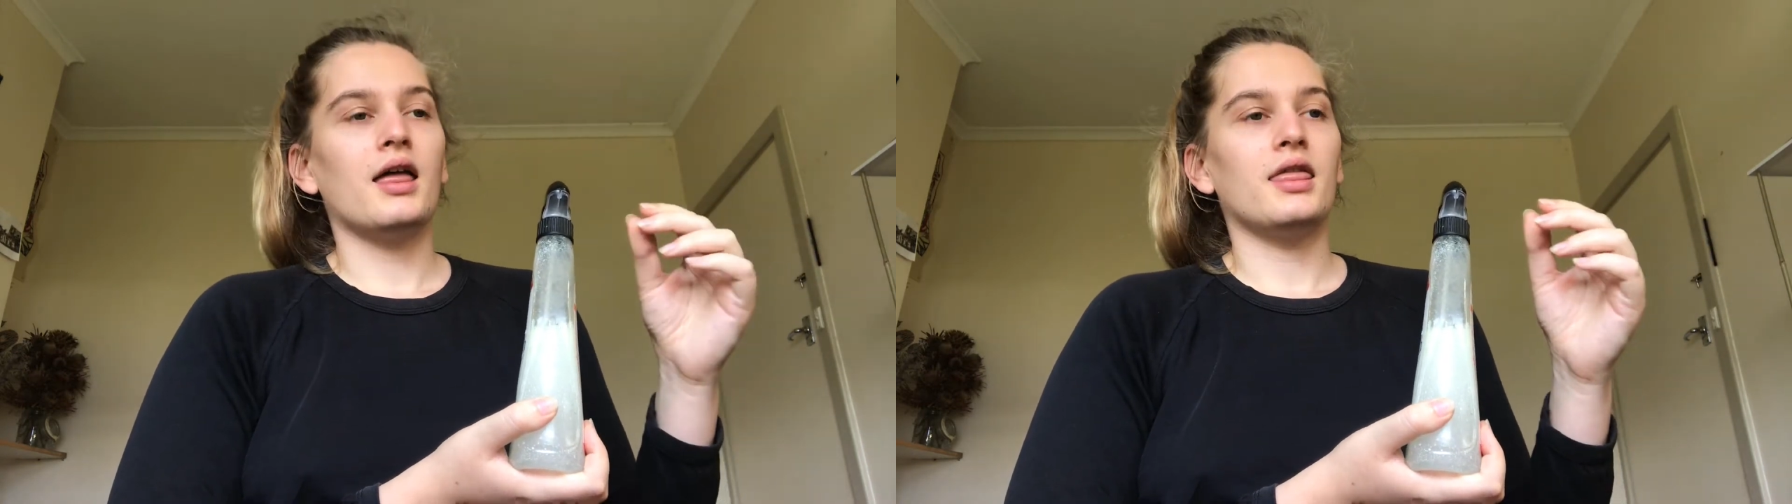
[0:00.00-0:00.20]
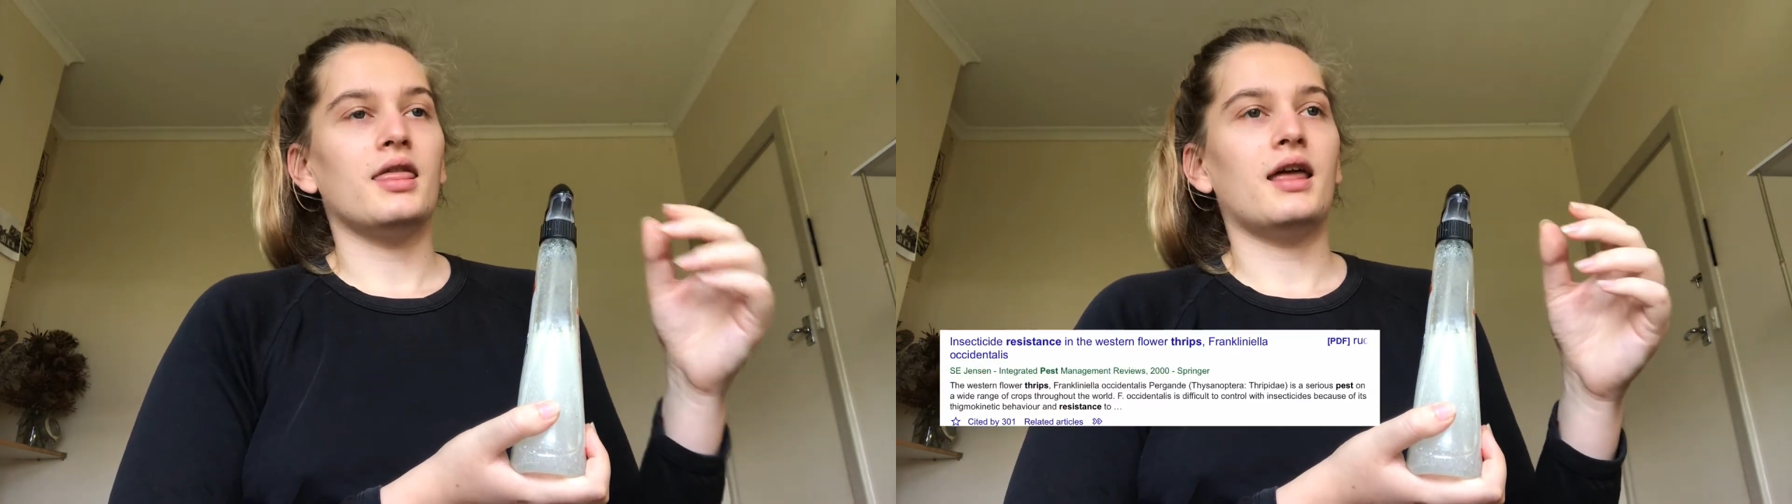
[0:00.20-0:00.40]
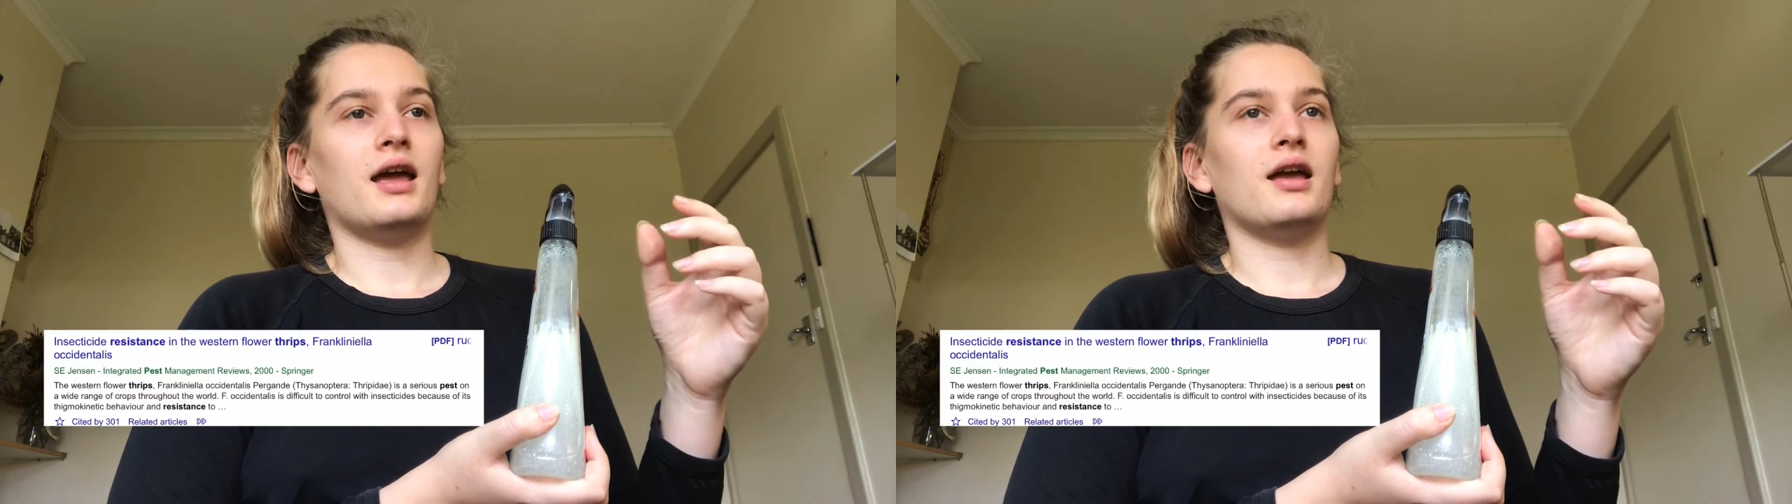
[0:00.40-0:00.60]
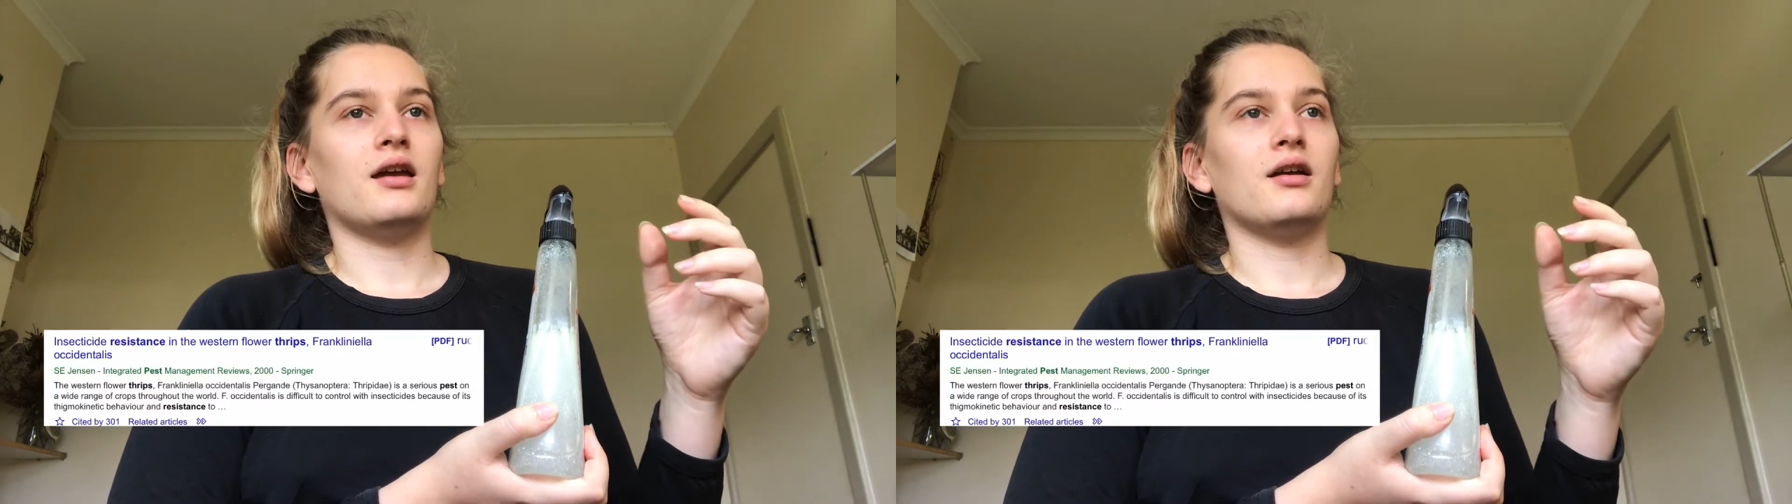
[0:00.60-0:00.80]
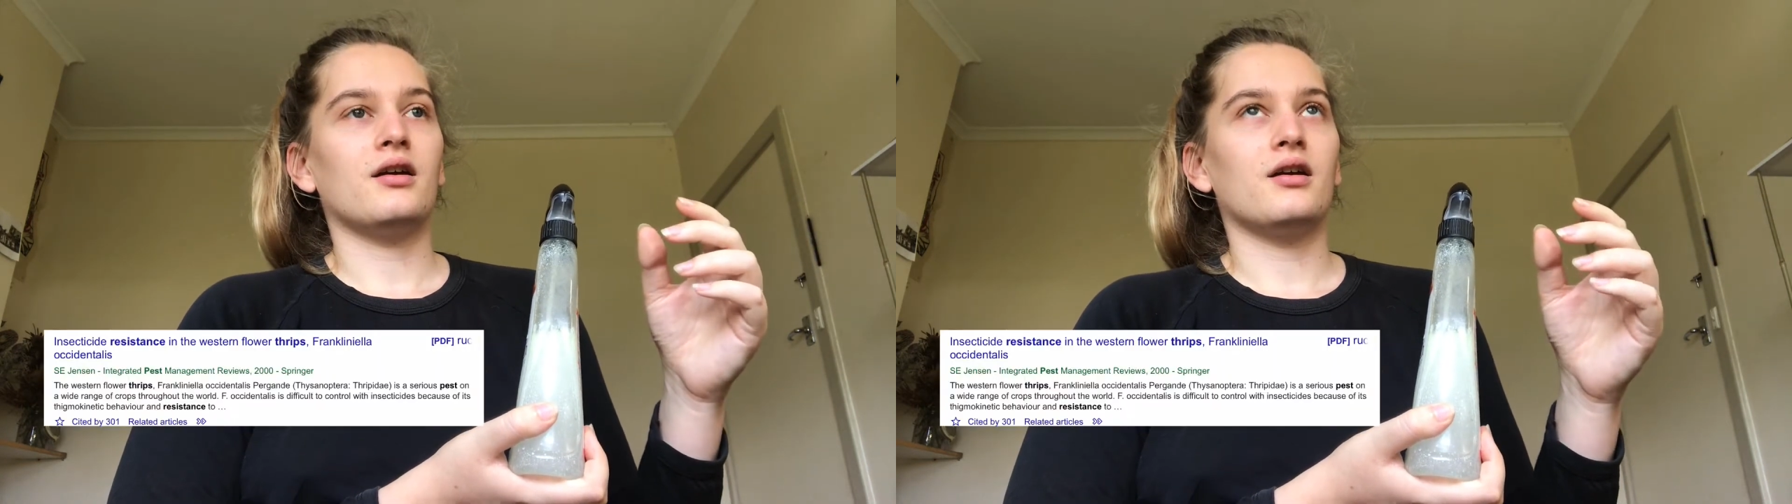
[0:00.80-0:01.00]

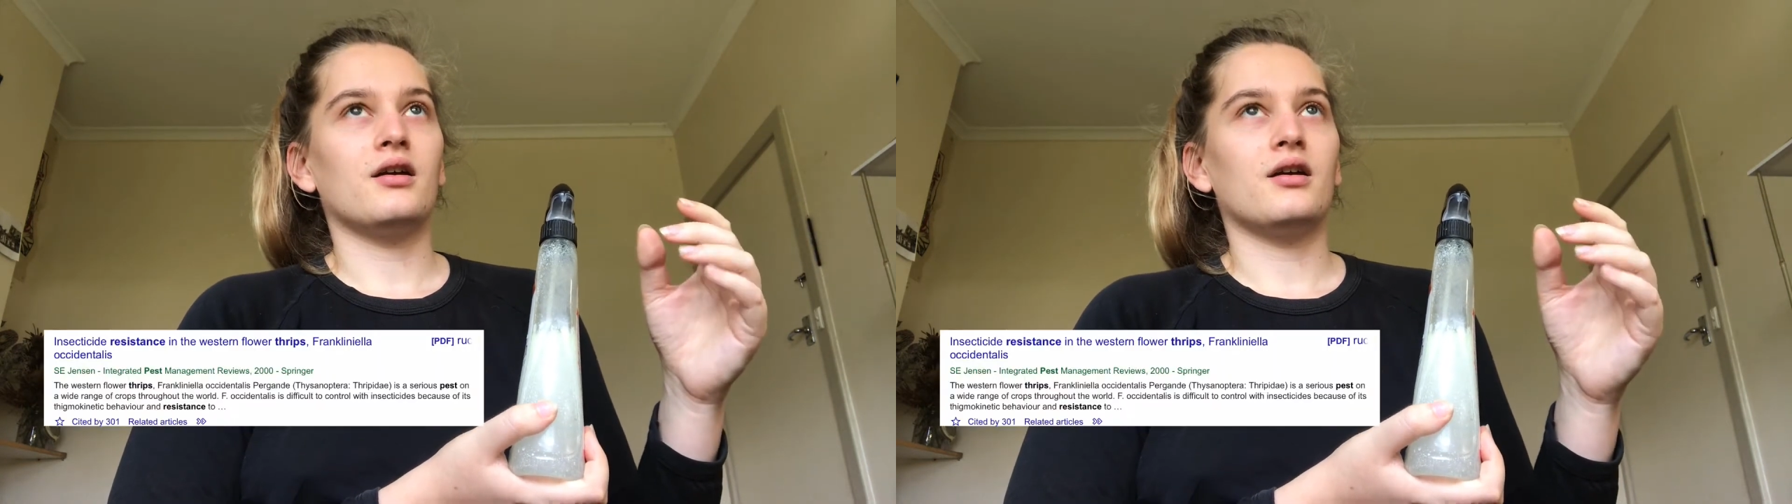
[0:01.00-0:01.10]
they